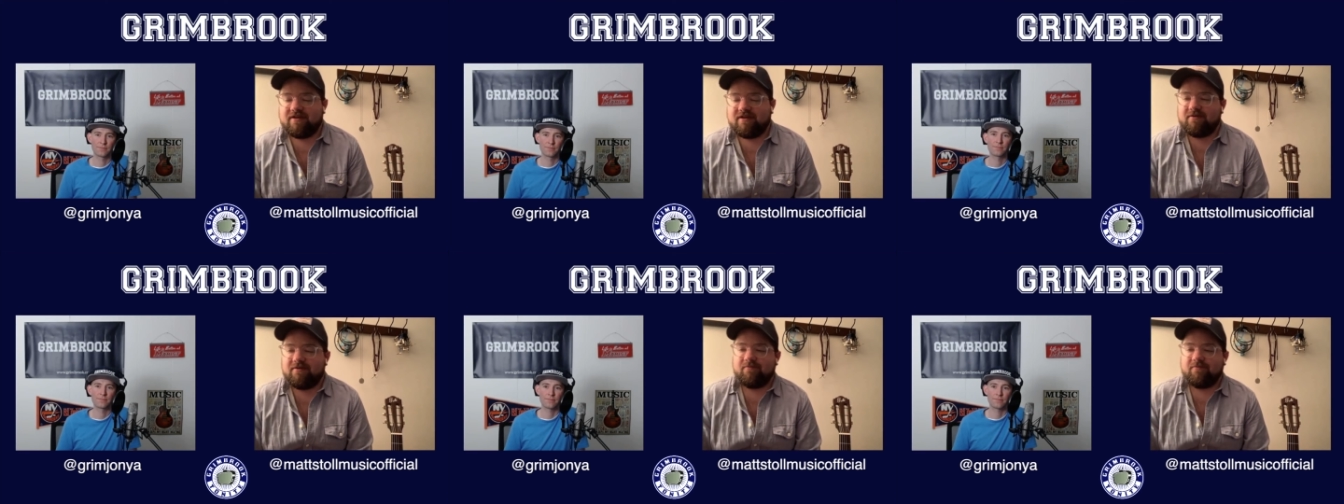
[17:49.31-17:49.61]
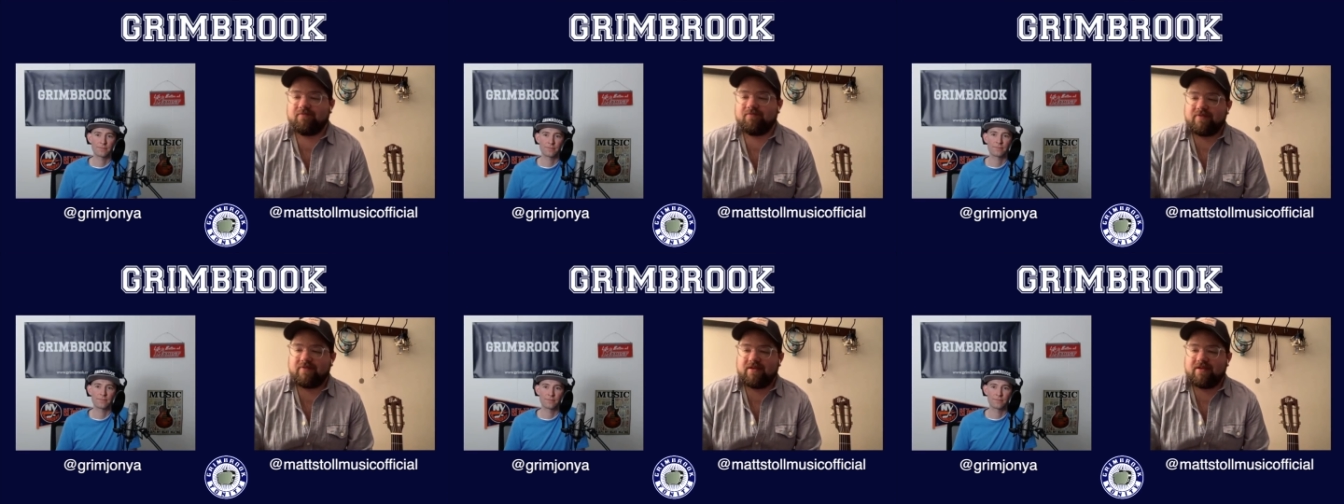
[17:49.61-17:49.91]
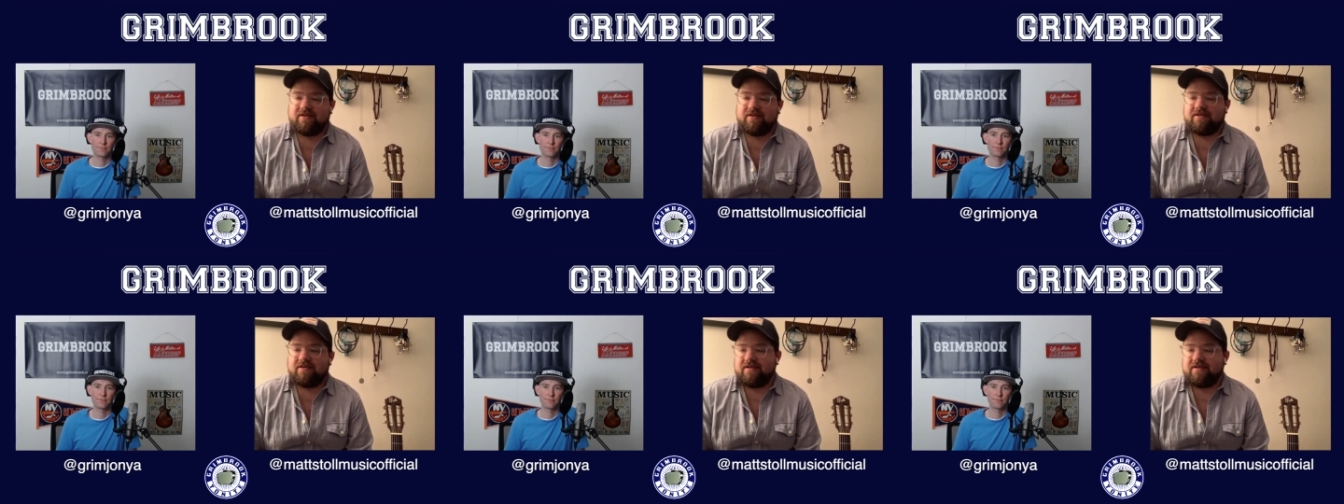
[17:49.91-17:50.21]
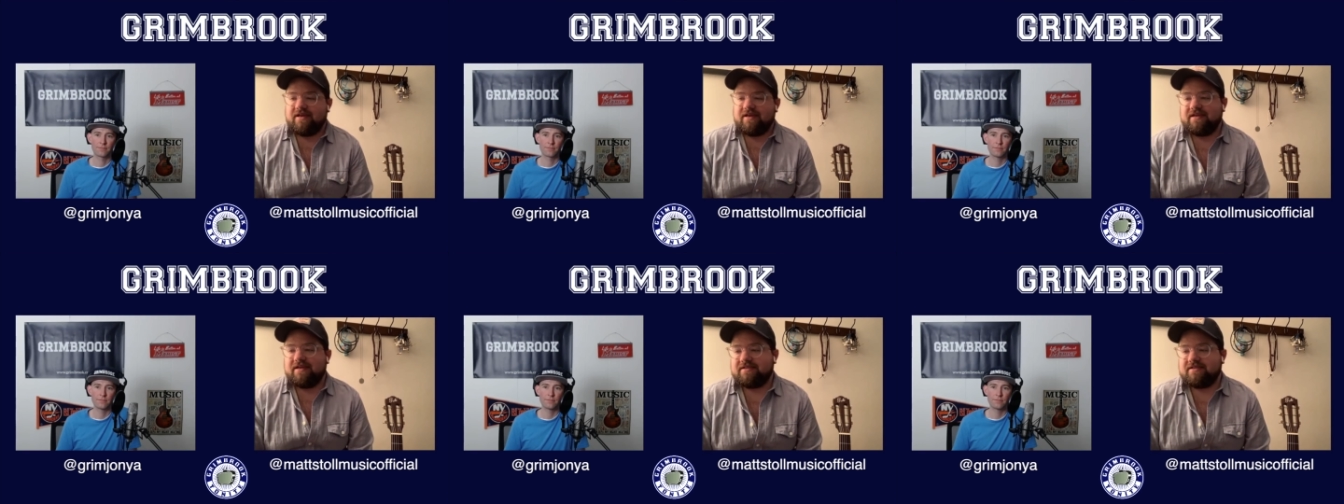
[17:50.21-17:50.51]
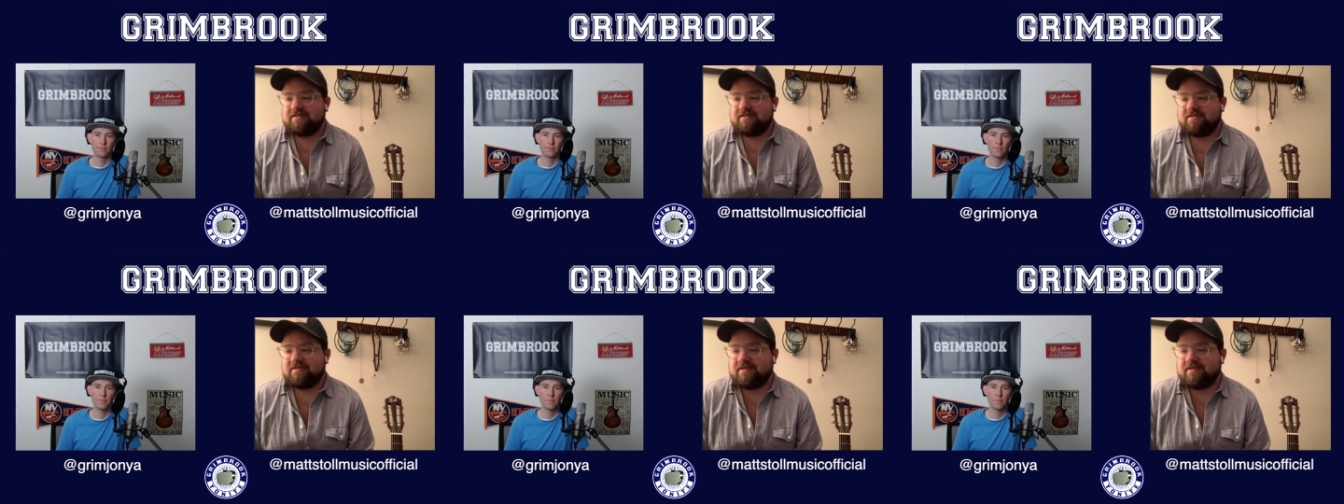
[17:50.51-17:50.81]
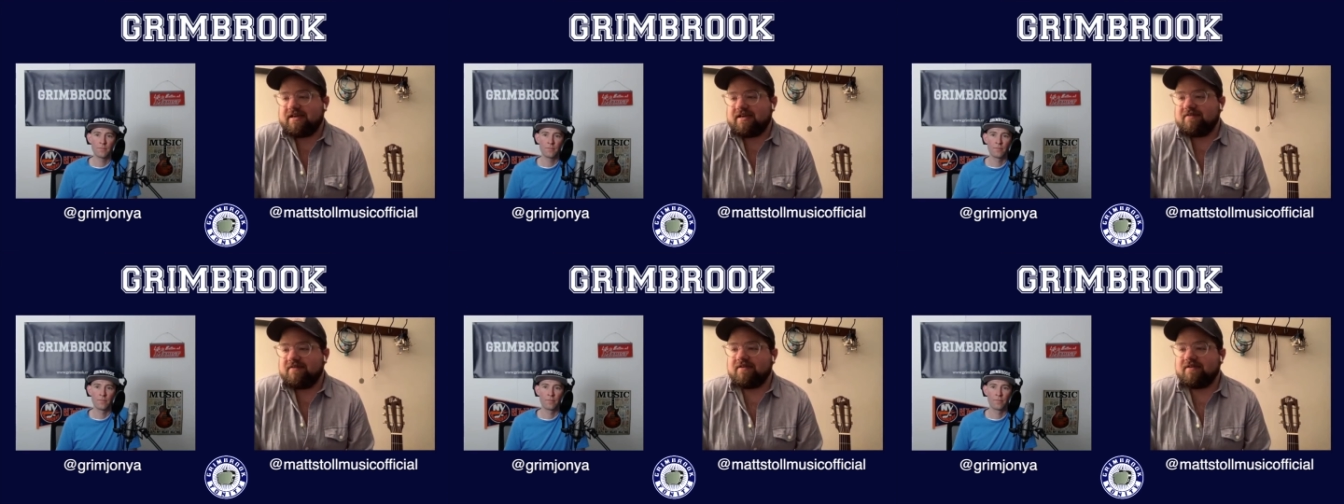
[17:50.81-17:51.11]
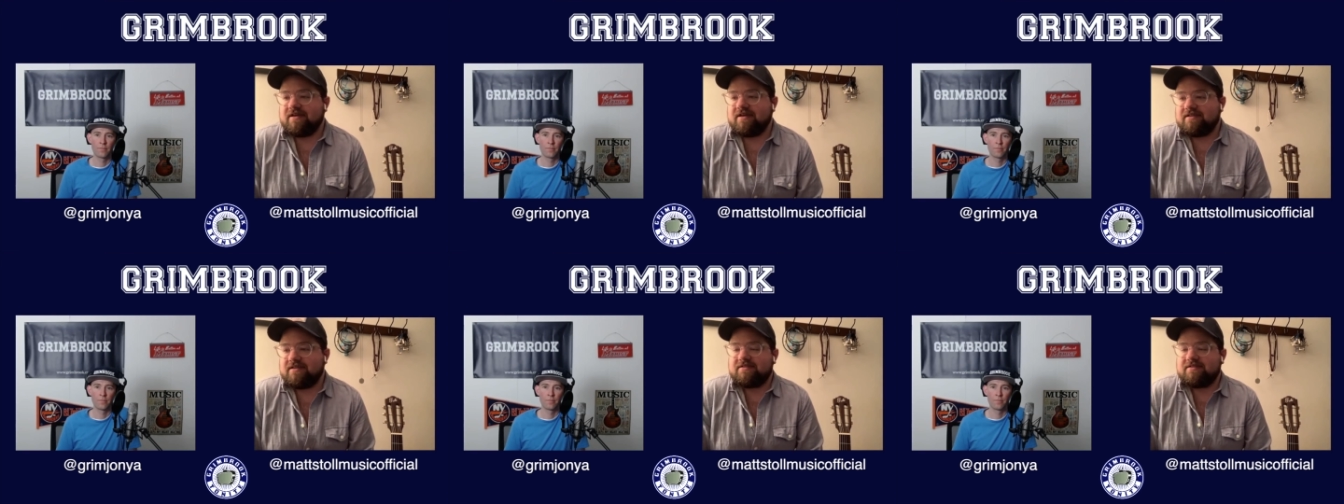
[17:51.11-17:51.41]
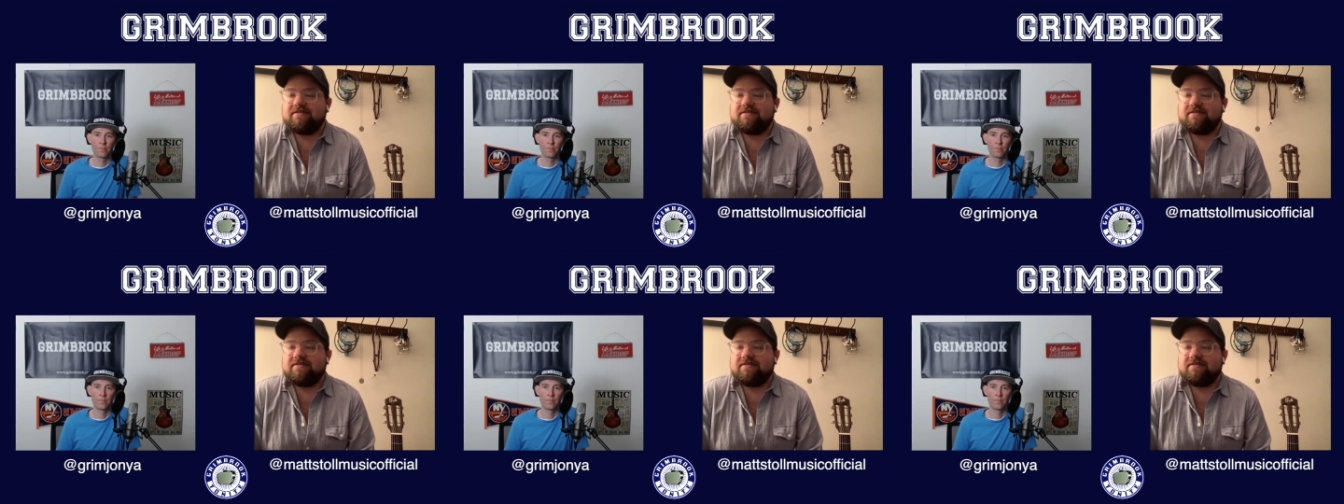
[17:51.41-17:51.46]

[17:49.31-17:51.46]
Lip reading: And it's kind of